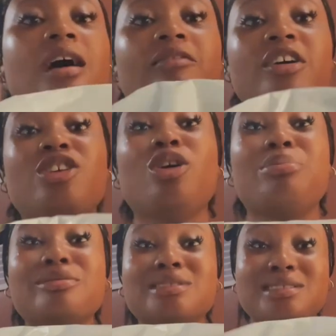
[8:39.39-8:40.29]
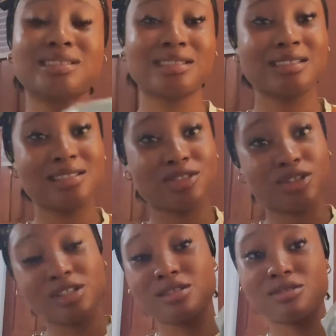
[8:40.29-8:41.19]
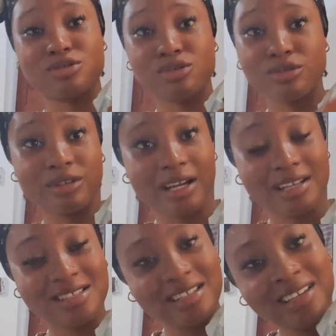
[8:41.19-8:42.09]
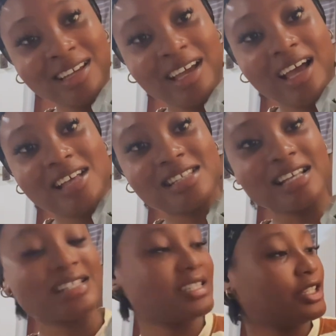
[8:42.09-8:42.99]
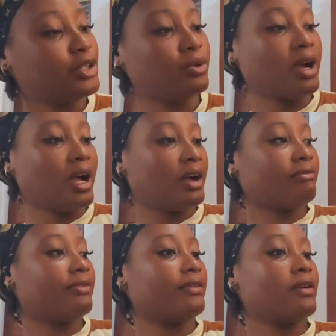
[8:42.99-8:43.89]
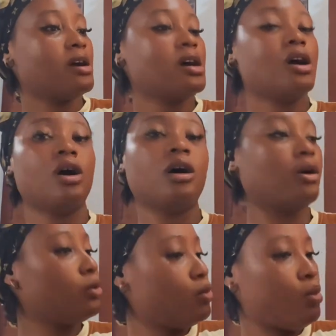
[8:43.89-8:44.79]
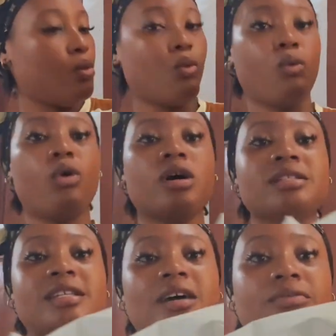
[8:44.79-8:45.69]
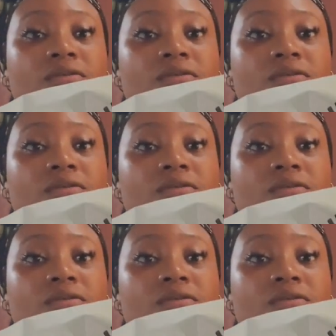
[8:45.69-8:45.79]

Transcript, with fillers: I've already opened it. This is just to show you guys. Certainly you have wonderful